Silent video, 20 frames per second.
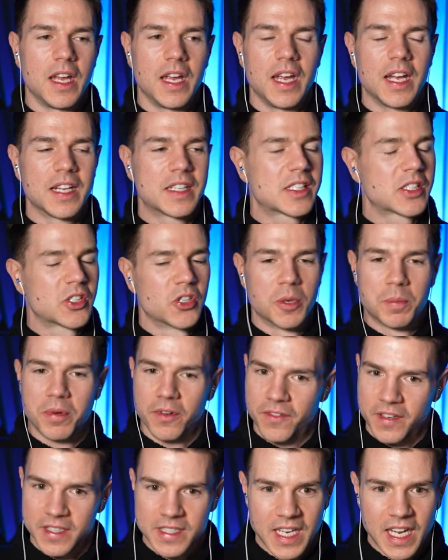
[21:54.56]
it's super
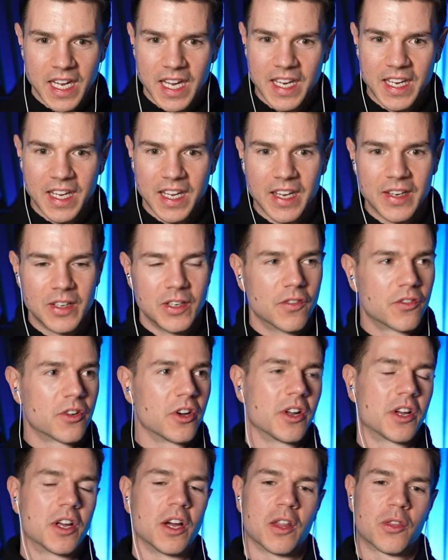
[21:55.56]
fatiguing. You've
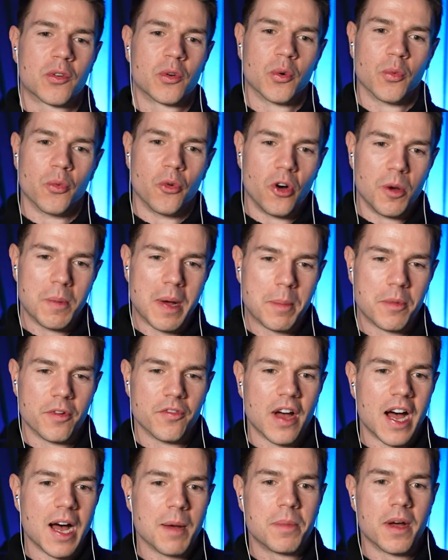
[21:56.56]
got to go through warm-up
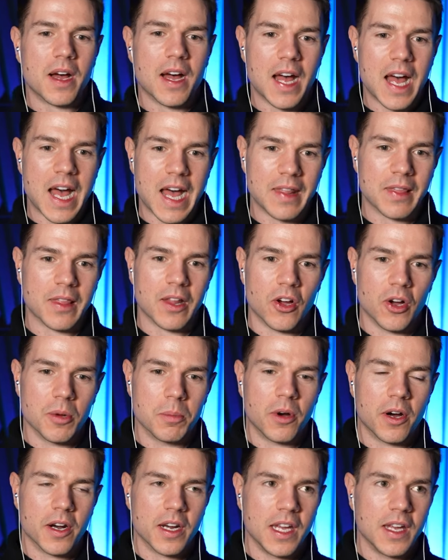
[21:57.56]
of upper and lower
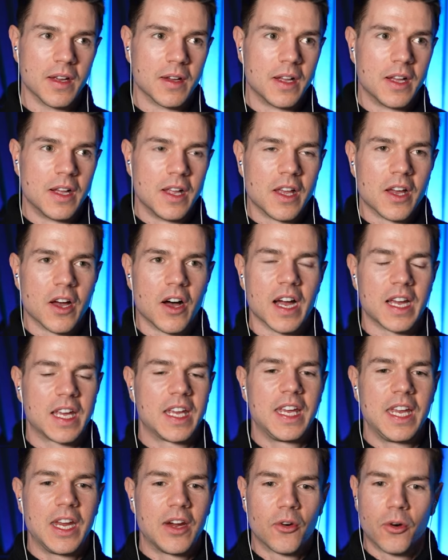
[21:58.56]
body. I
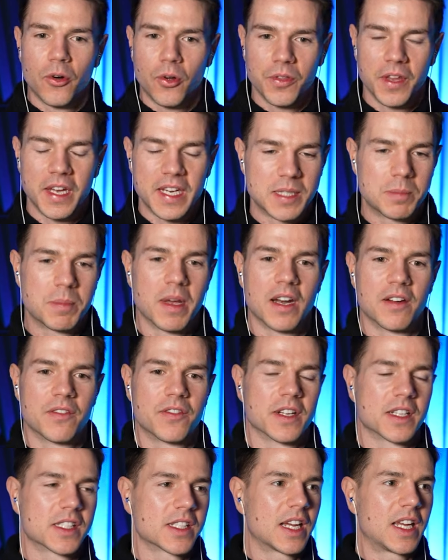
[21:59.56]
hear all these
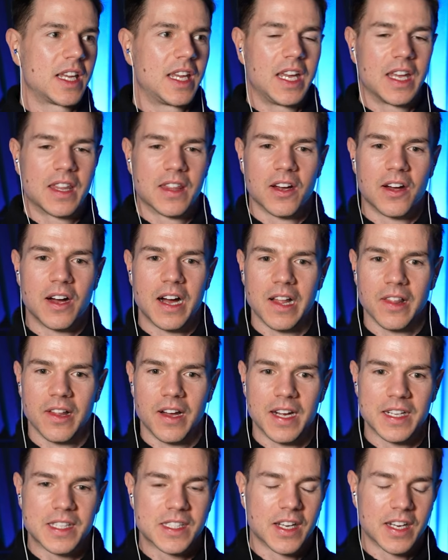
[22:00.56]
benefits. I hear the
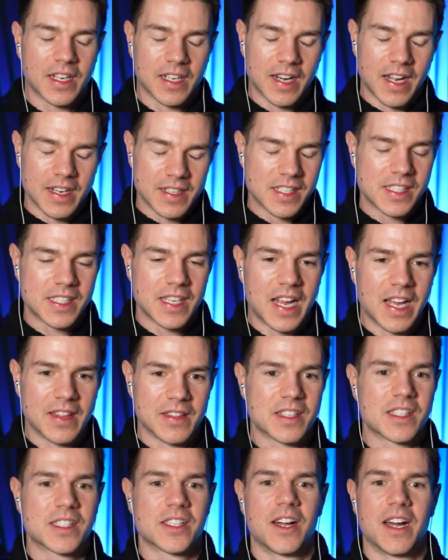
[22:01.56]
highlights. I can understand
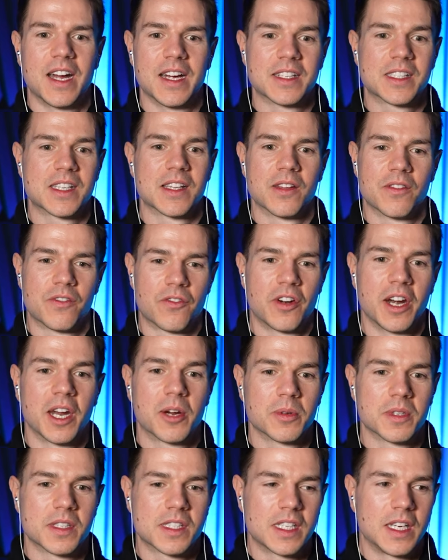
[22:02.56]
the science of the
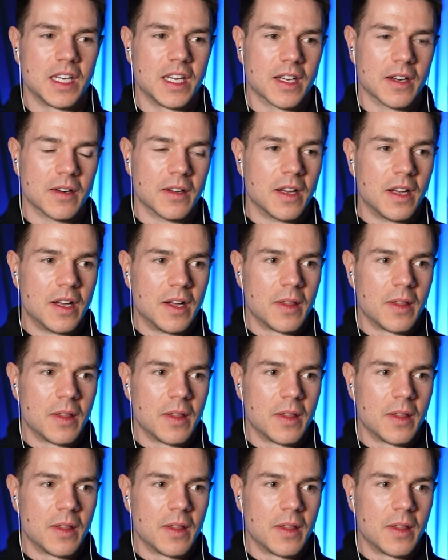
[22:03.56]
frequency and